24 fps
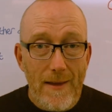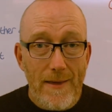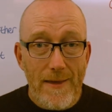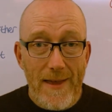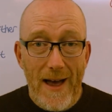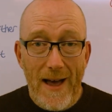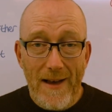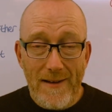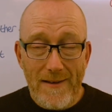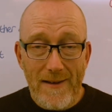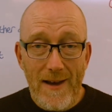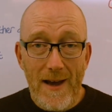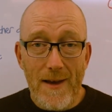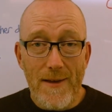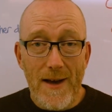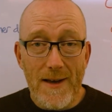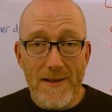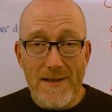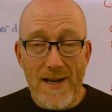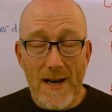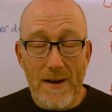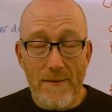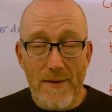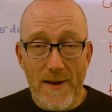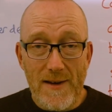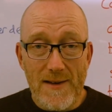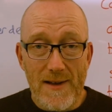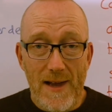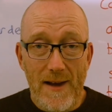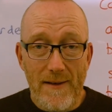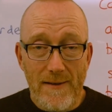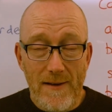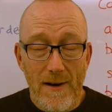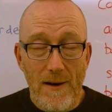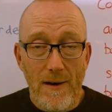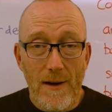That's it. That's the end of this
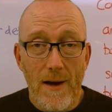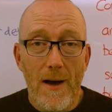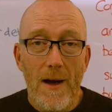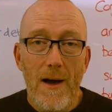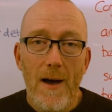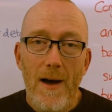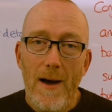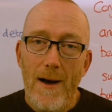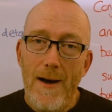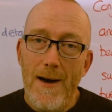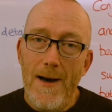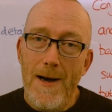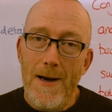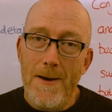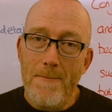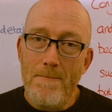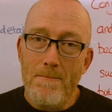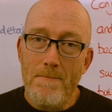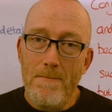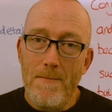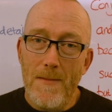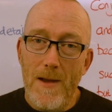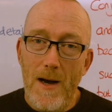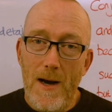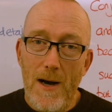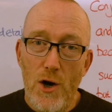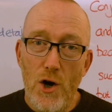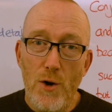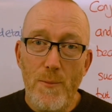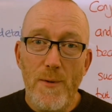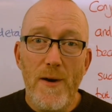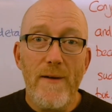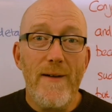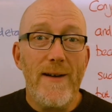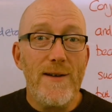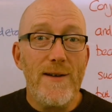lesson. I hope you